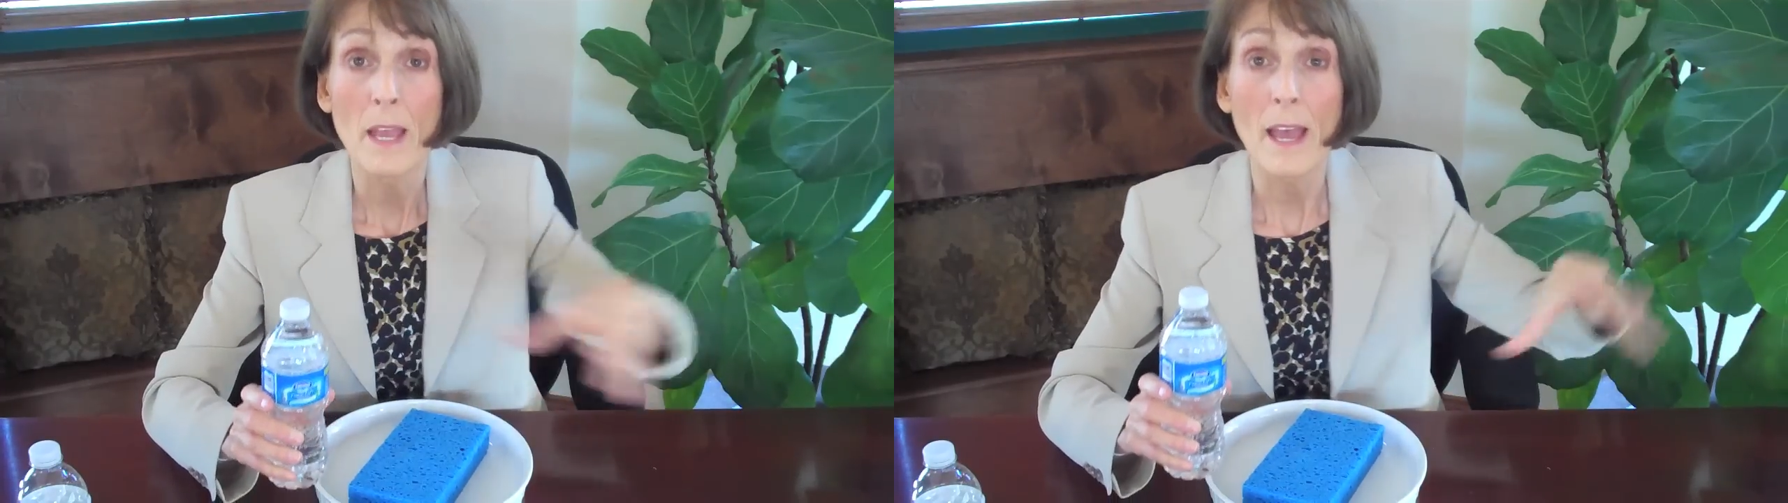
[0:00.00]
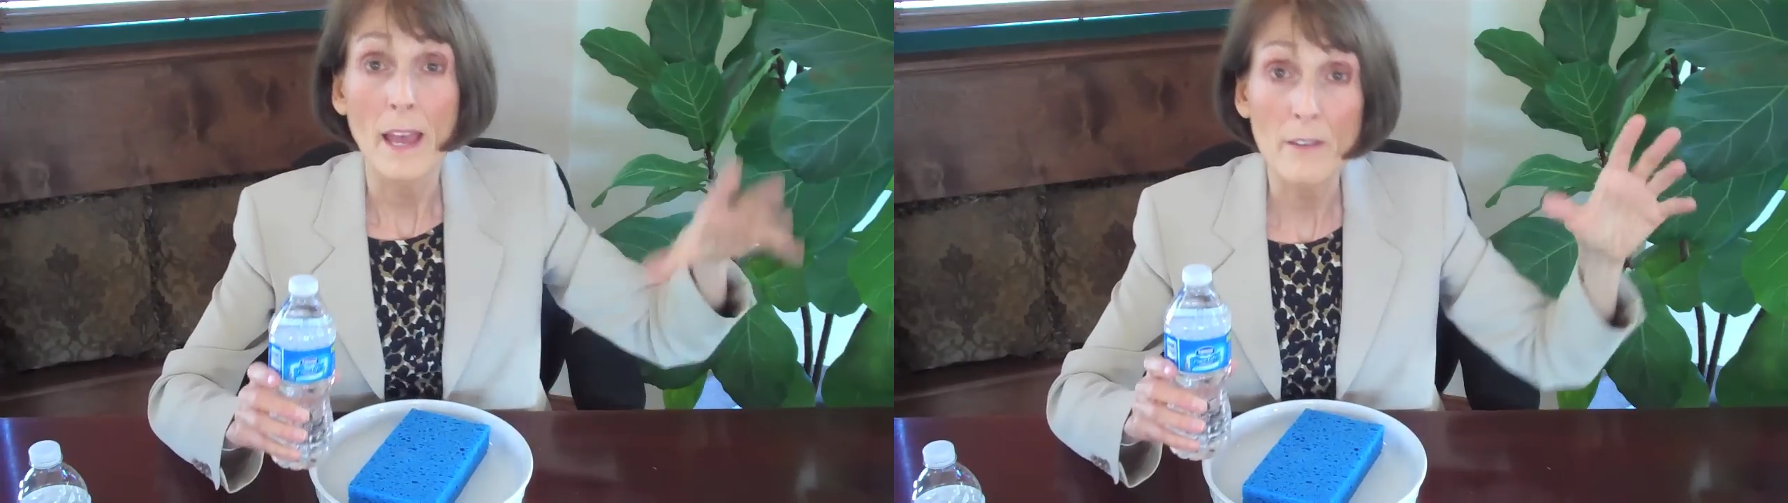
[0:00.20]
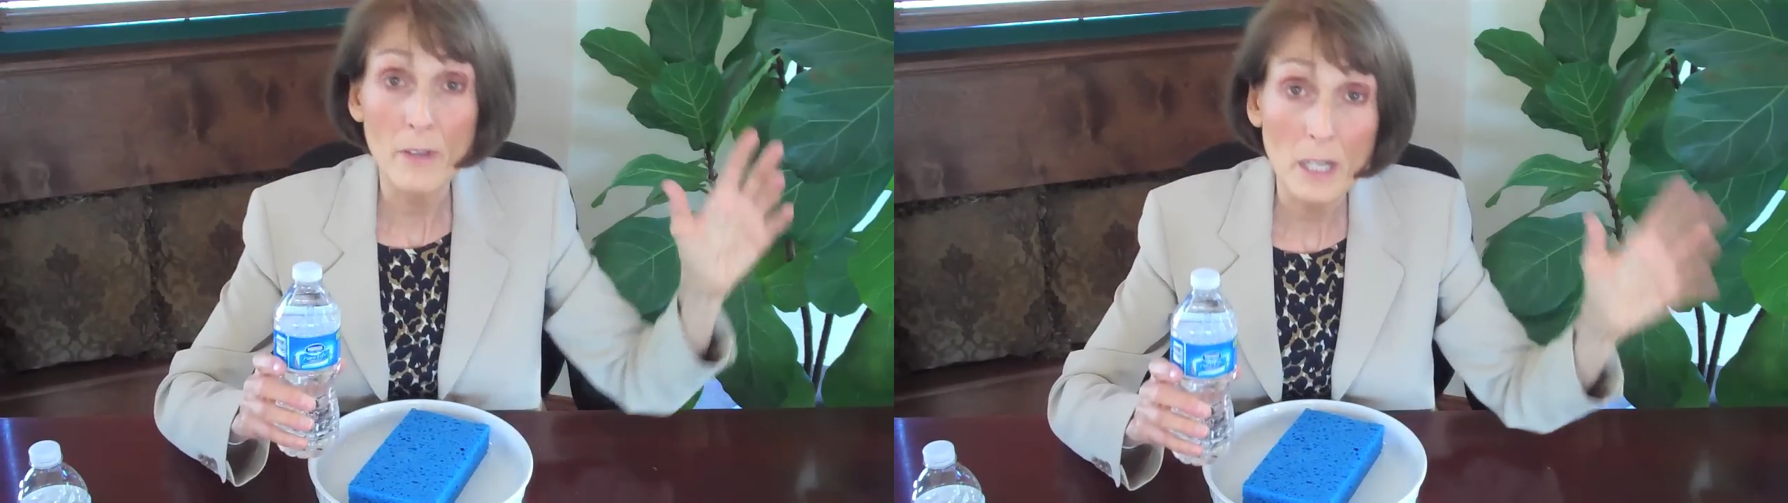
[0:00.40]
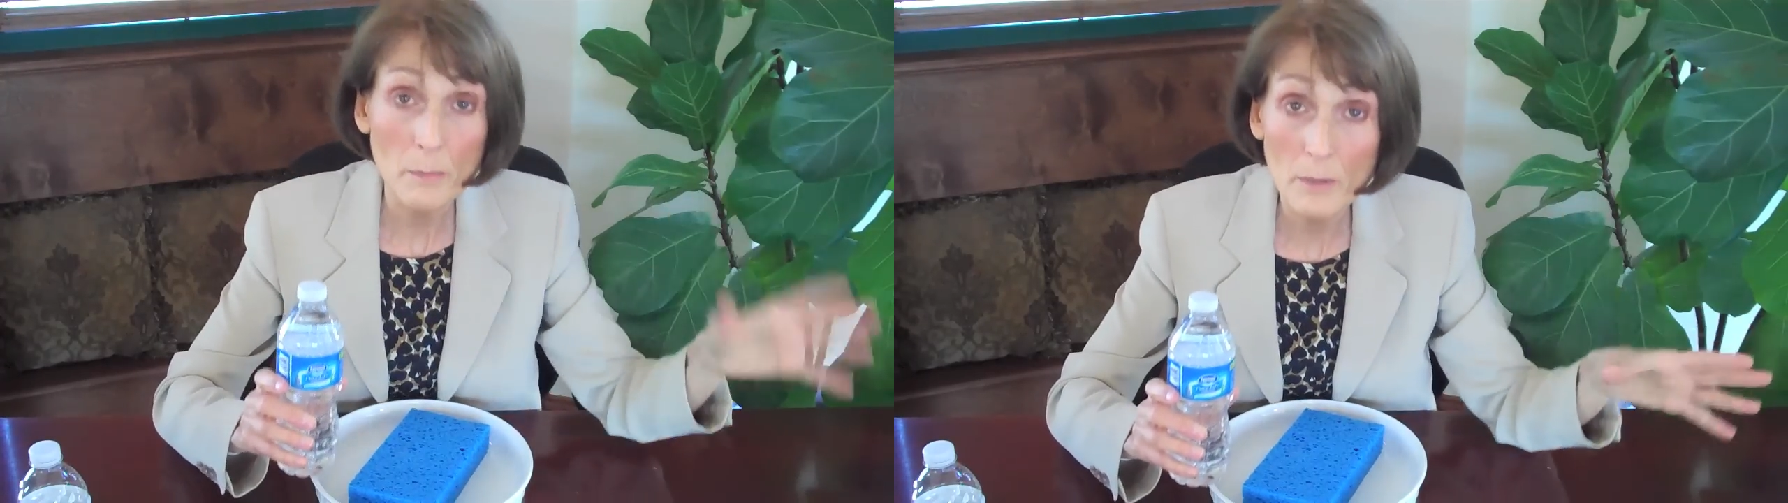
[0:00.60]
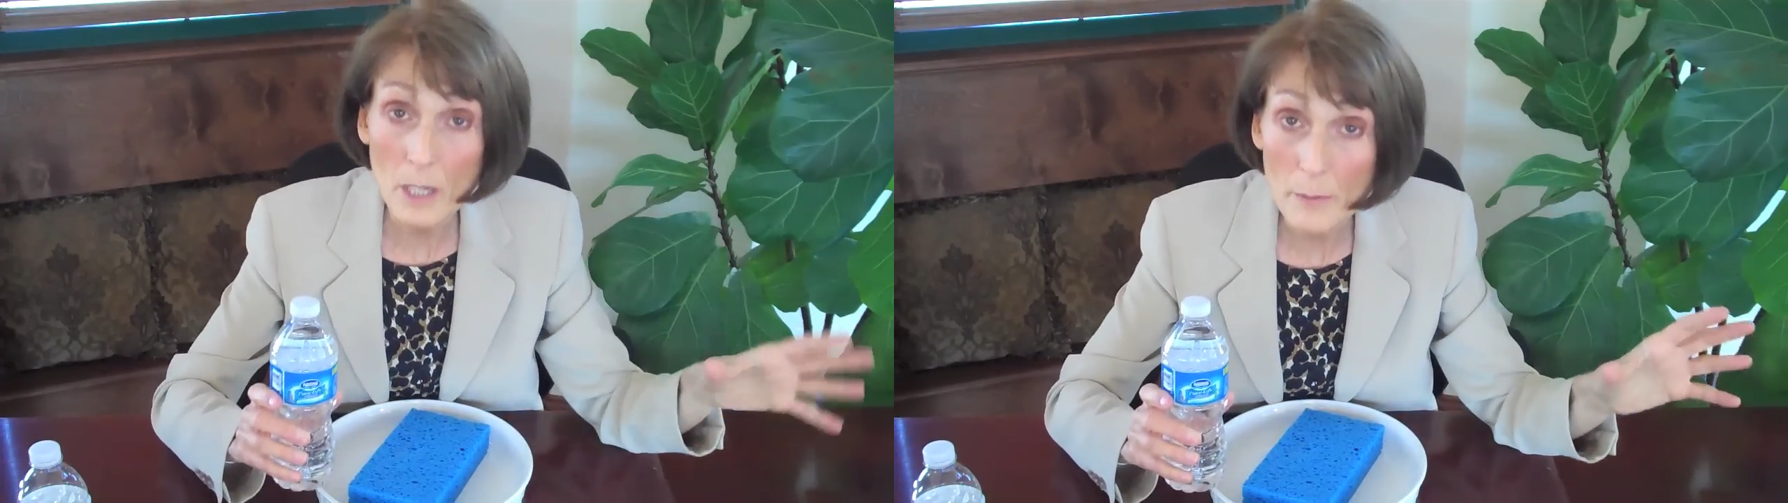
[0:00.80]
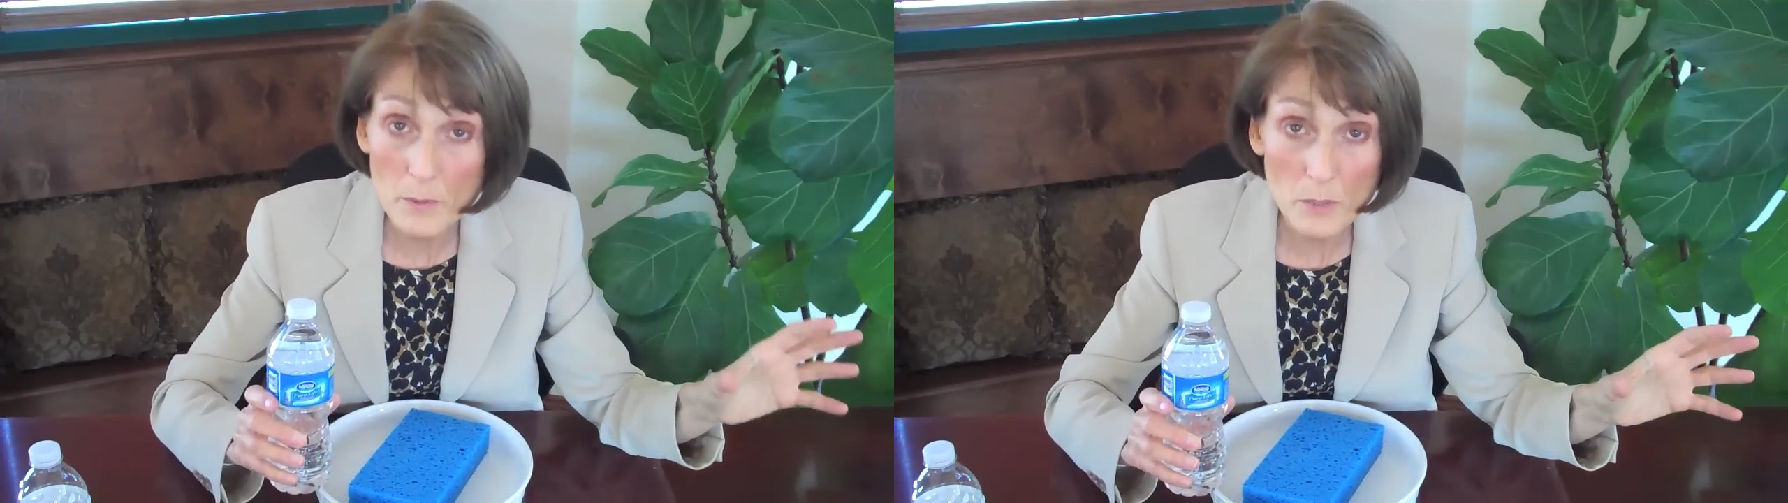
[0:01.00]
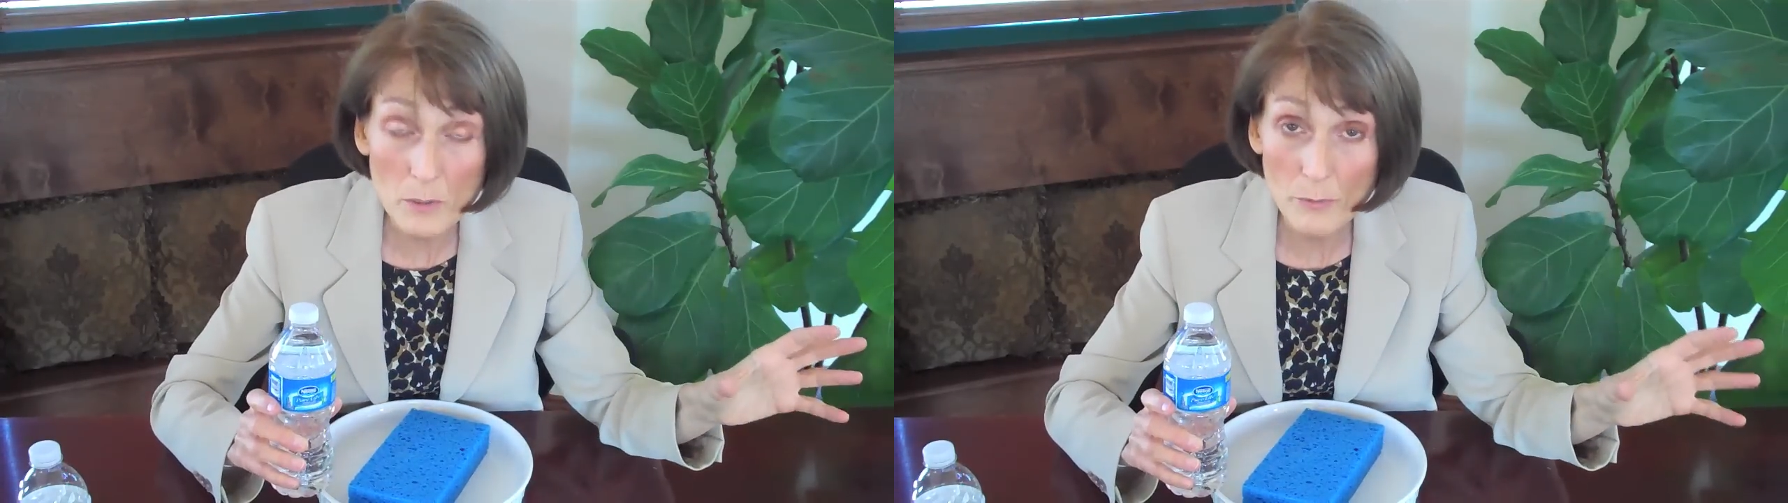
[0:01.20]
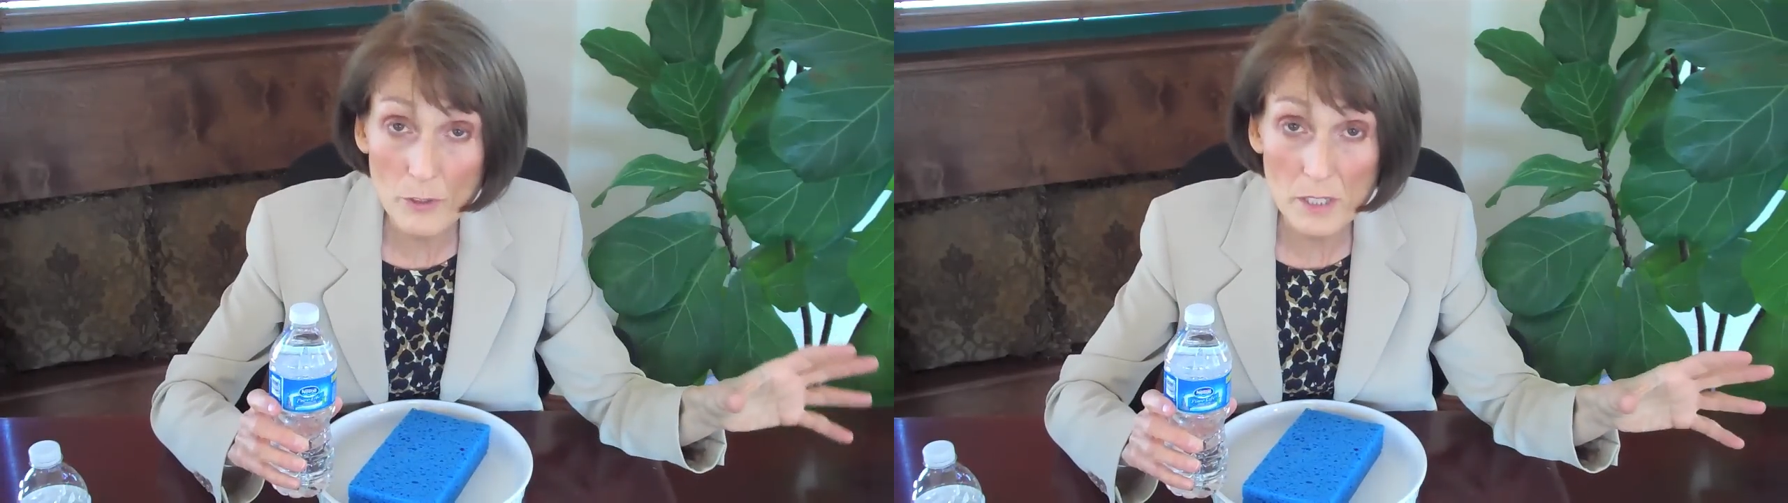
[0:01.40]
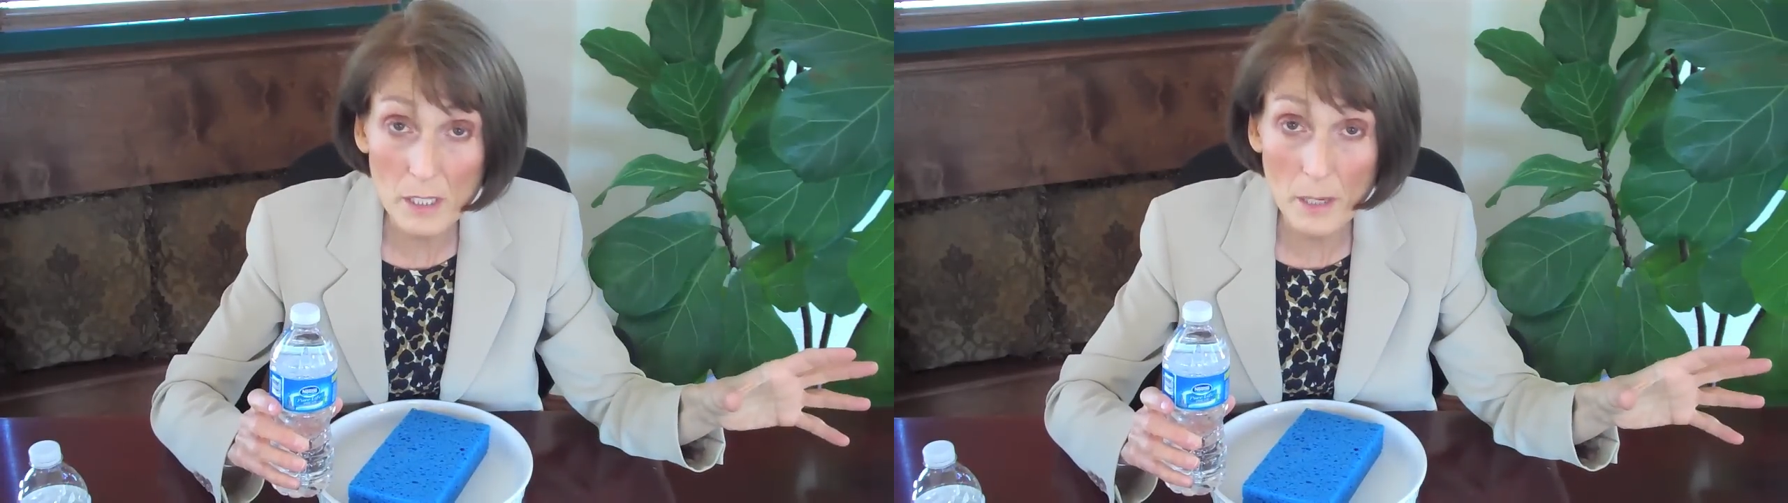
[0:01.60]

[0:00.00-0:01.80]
Have a couple cups when you first get